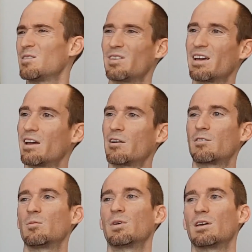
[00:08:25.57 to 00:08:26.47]
even get
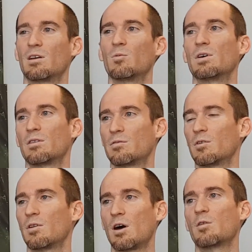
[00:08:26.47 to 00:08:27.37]
here to begin with for
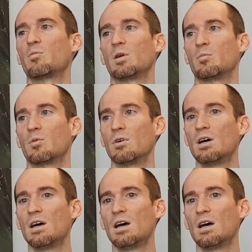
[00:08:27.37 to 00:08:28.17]
a lot of people?